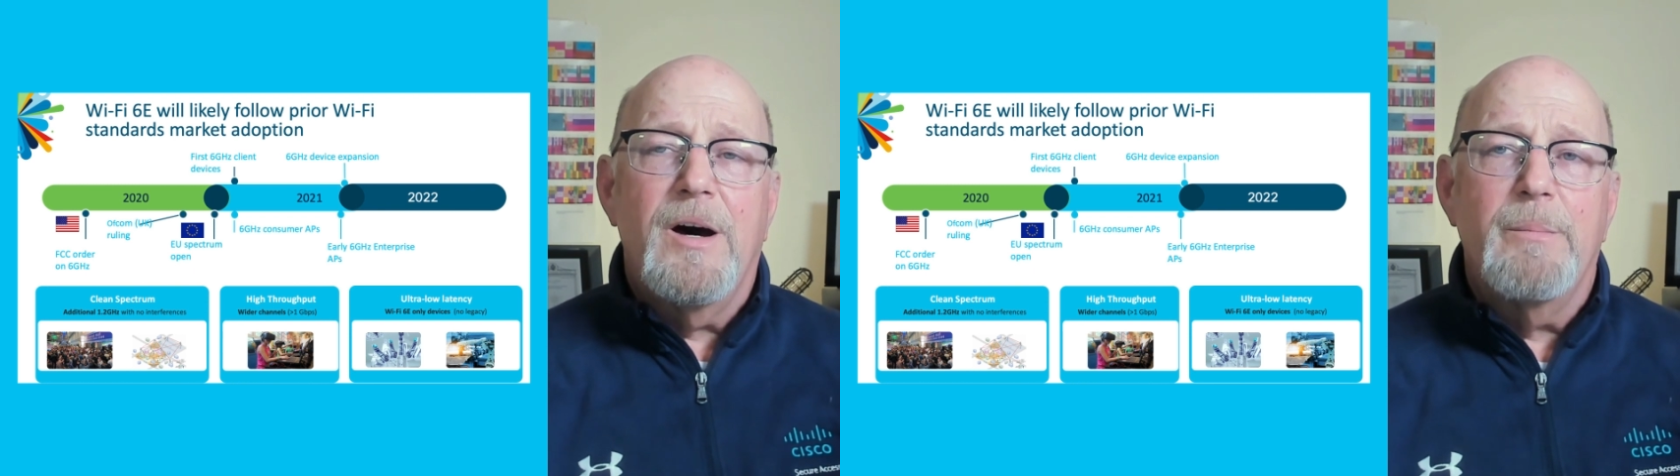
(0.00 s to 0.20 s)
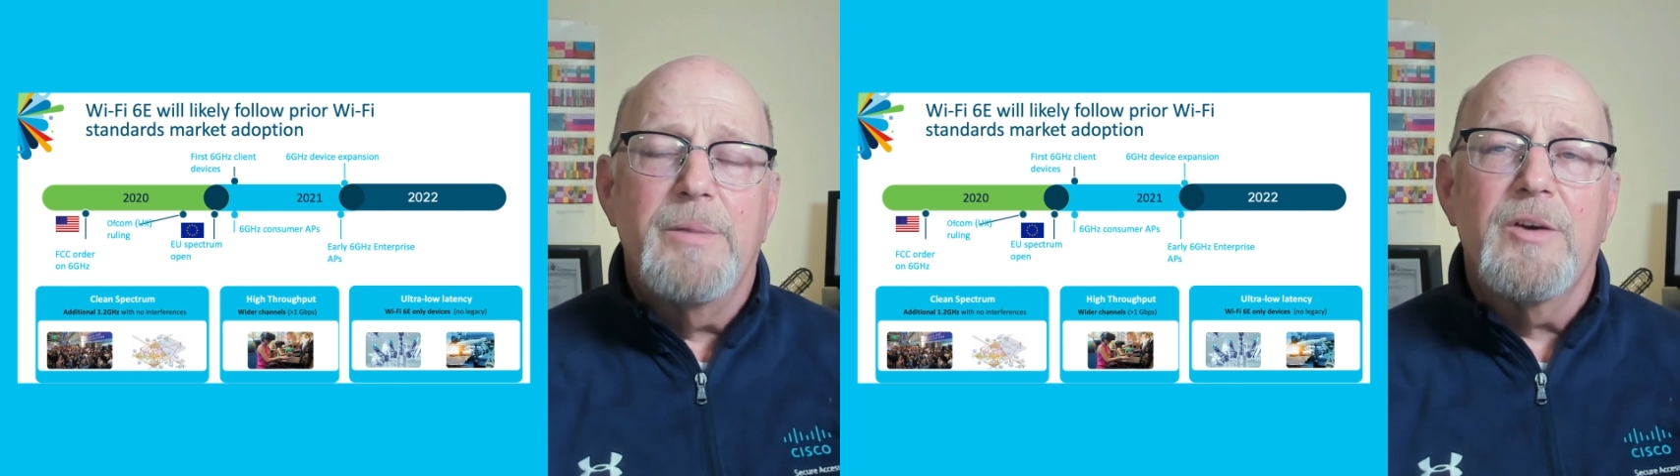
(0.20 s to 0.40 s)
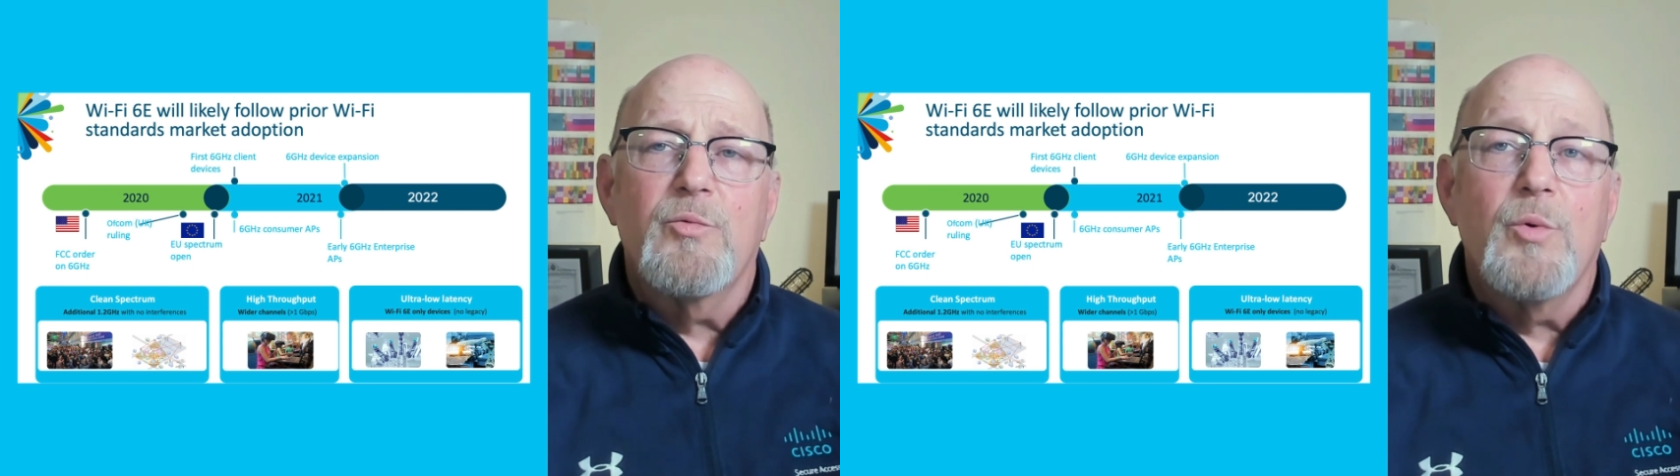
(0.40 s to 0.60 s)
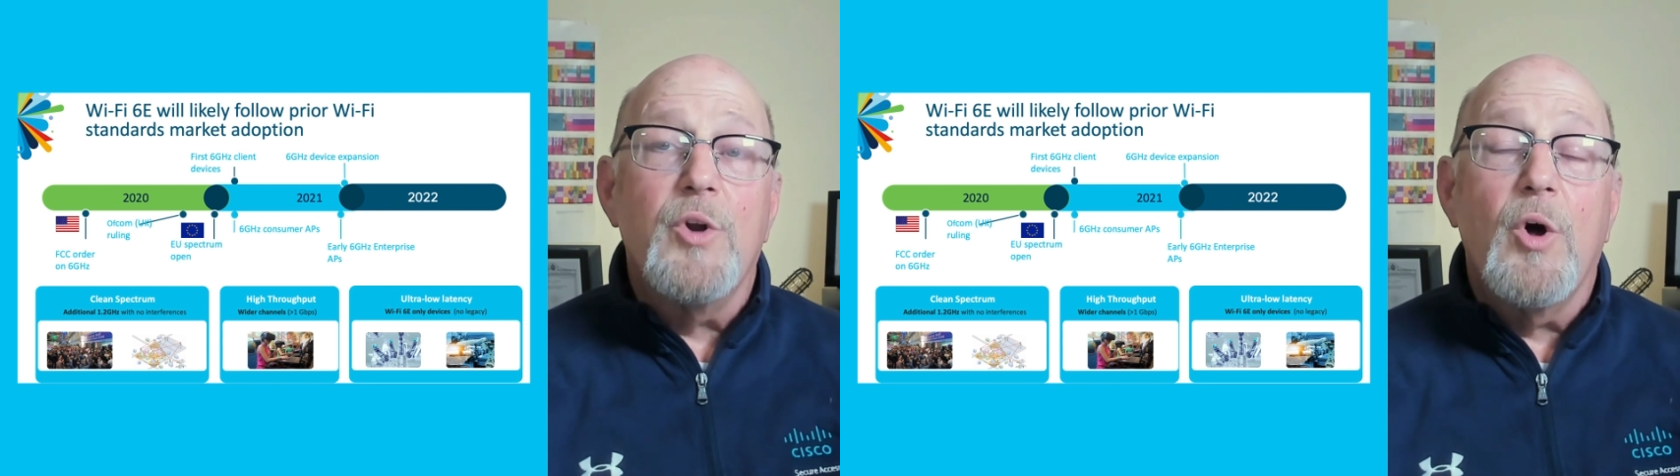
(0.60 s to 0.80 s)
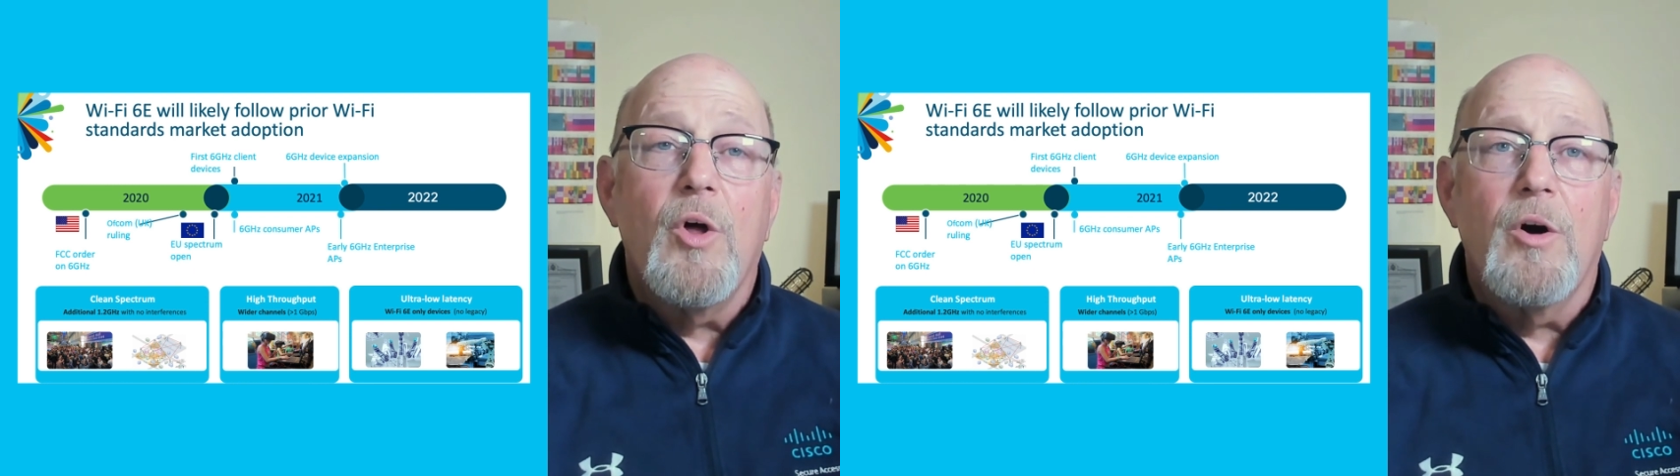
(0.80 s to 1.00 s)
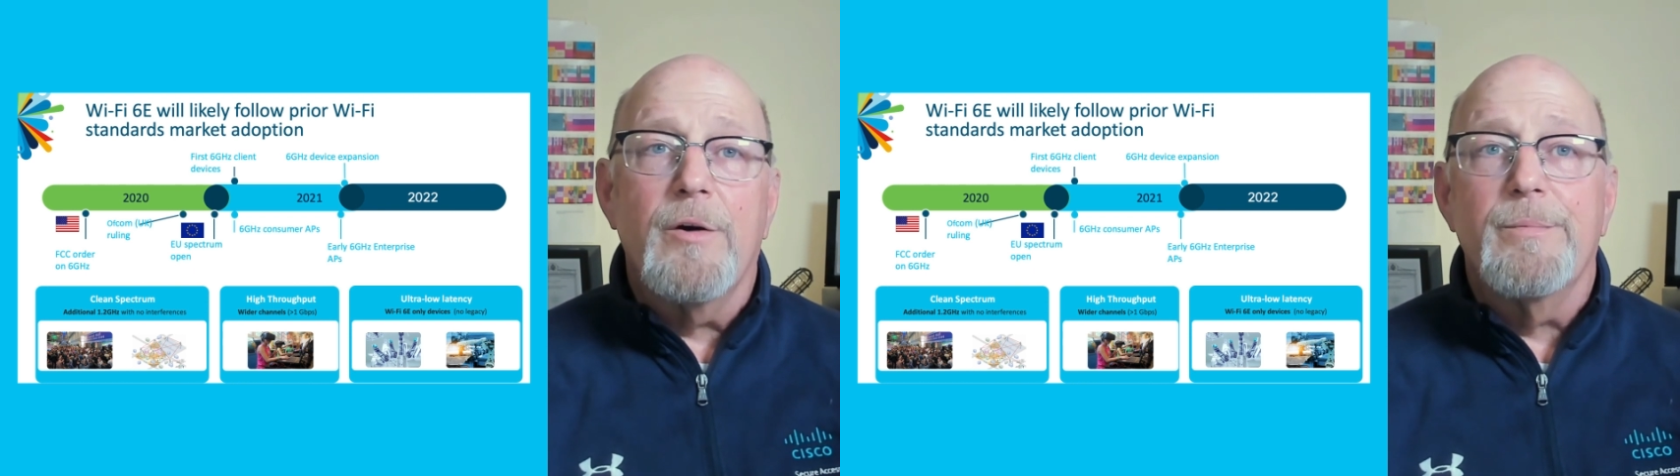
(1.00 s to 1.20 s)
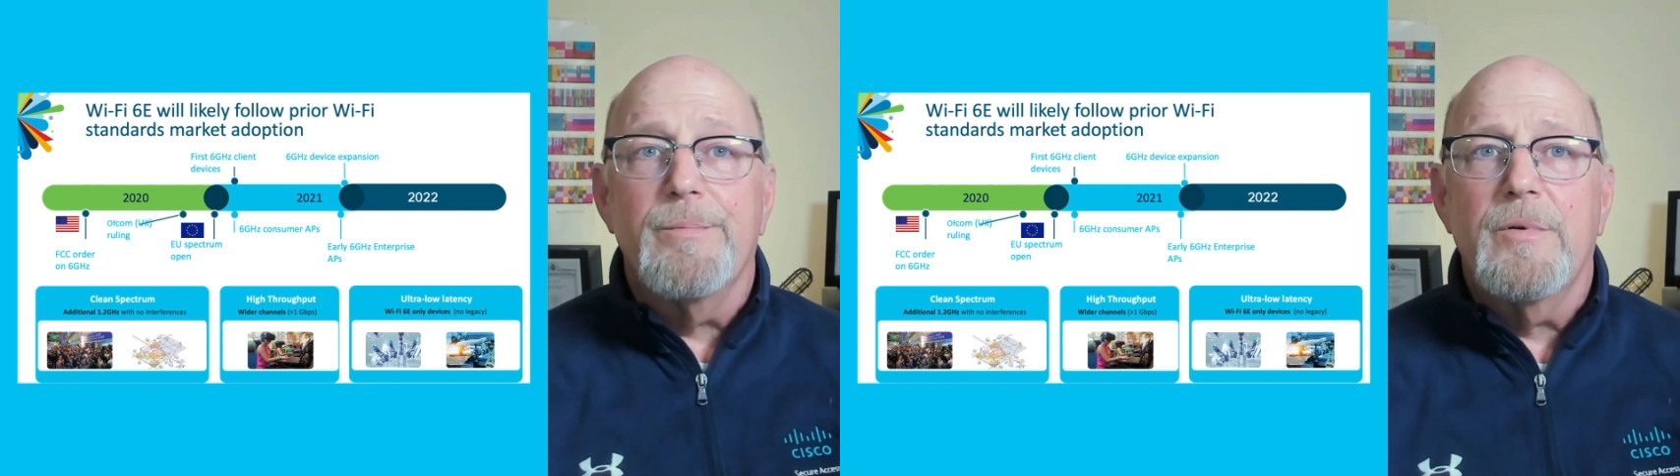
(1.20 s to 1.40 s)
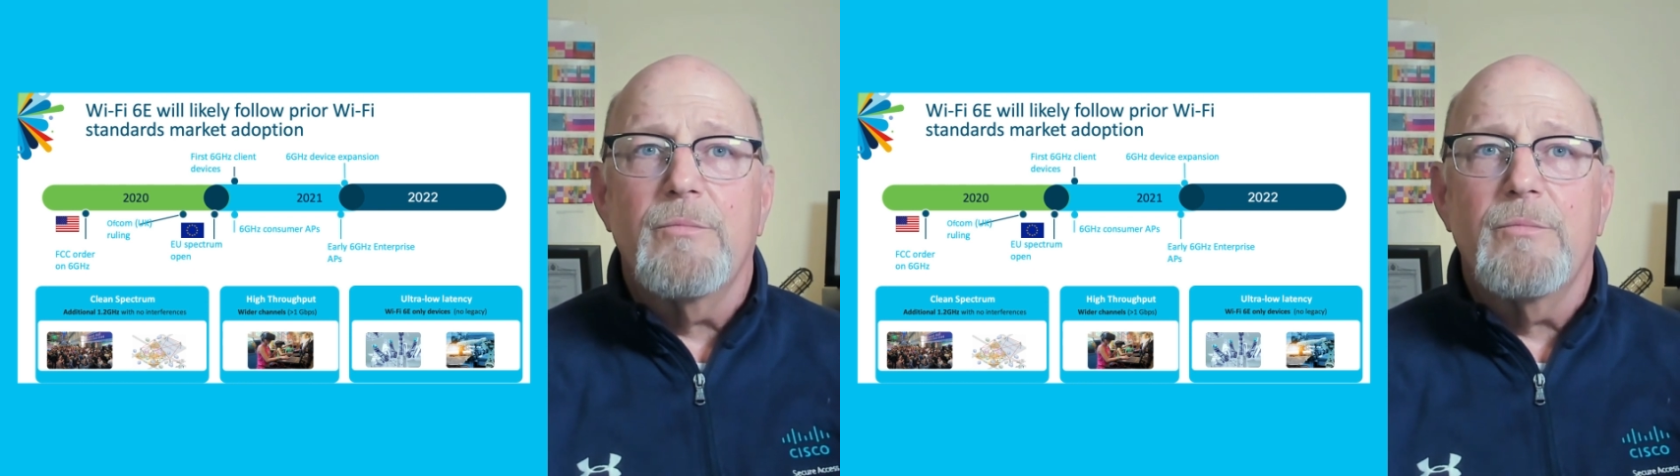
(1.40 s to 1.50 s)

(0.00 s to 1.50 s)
because we're no longer